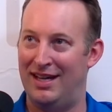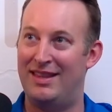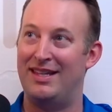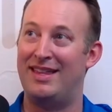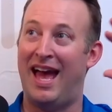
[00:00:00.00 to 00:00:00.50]
I
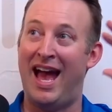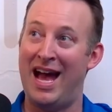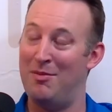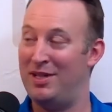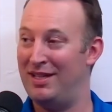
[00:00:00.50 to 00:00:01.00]
think the
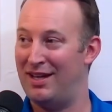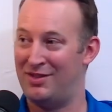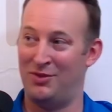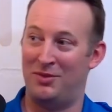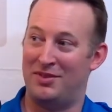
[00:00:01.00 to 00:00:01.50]
Abbey next
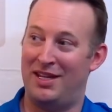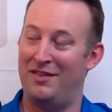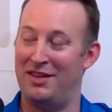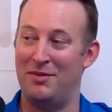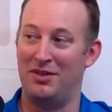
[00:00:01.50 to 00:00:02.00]
door was
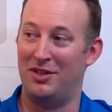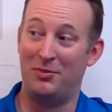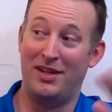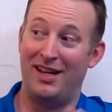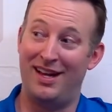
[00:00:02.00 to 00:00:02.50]
giving them a little
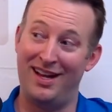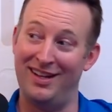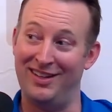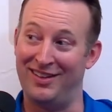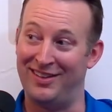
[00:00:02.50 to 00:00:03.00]
bit of
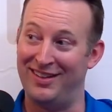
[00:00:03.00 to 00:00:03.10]
hell.